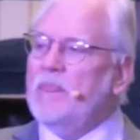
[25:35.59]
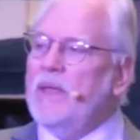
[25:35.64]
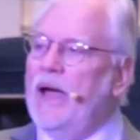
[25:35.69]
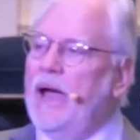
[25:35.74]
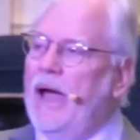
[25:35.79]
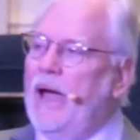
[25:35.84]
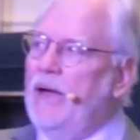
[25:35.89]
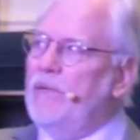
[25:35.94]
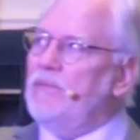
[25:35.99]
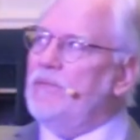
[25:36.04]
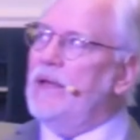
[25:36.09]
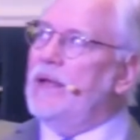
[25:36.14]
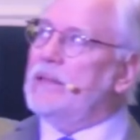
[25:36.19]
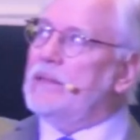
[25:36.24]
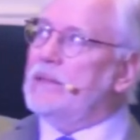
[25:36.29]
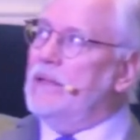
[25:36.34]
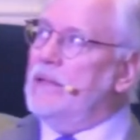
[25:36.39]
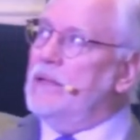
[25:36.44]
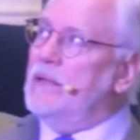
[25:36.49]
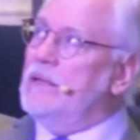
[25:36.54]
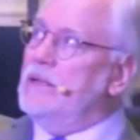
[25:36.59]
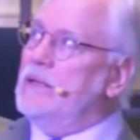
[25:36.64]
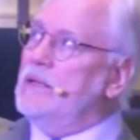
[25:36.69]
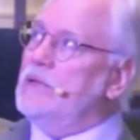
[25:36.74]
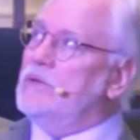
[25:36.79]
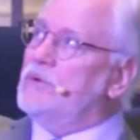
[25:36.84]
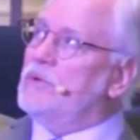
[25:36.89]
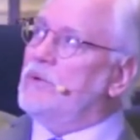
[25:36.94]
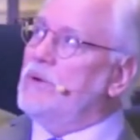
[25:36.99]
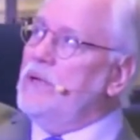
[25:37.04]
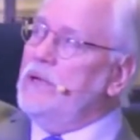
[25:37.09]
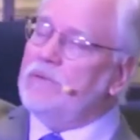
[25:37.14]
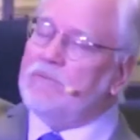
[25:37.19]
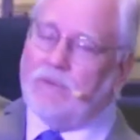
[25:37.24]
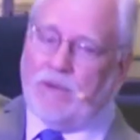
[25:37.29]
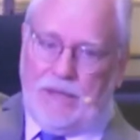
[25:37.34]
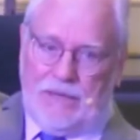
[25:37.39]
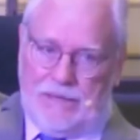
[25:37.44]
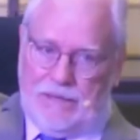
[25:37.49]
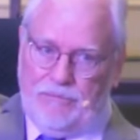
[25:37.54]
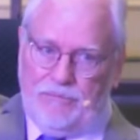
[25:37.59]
And that the tree of life,